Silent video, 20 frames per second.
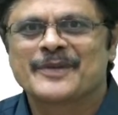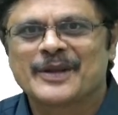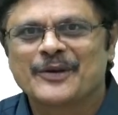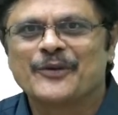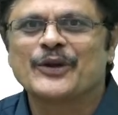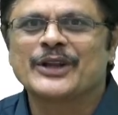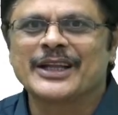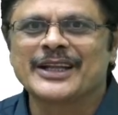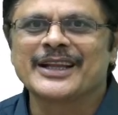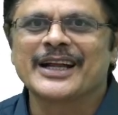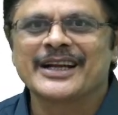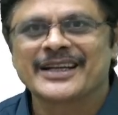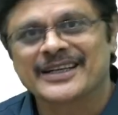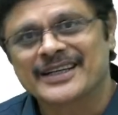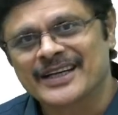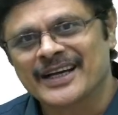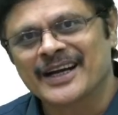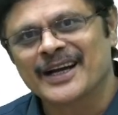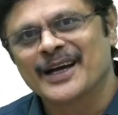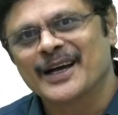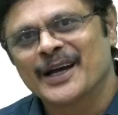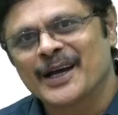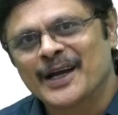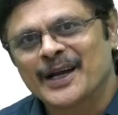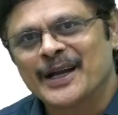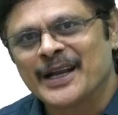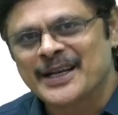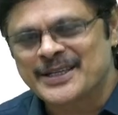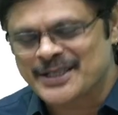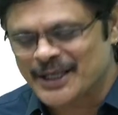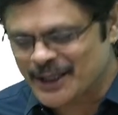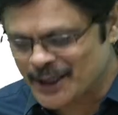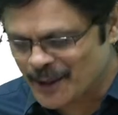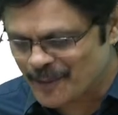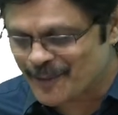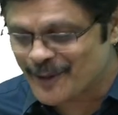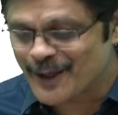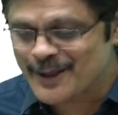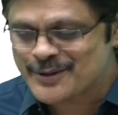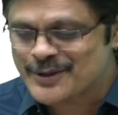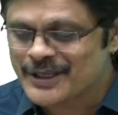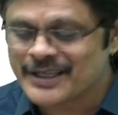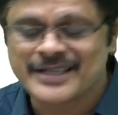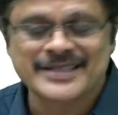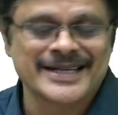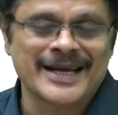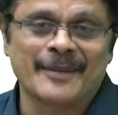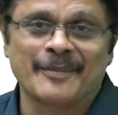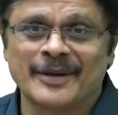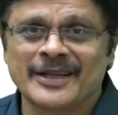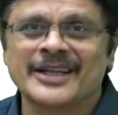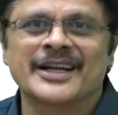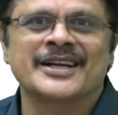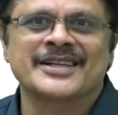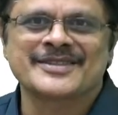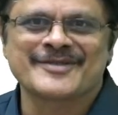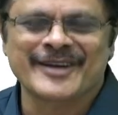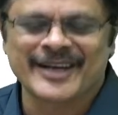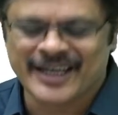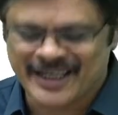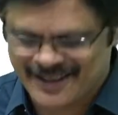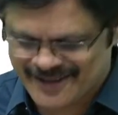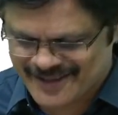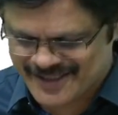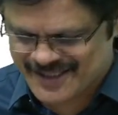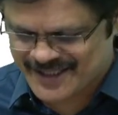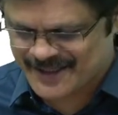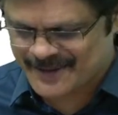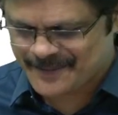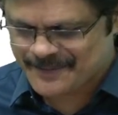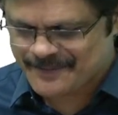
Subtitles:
Within that nested tuple also it is happening. That is very interesting.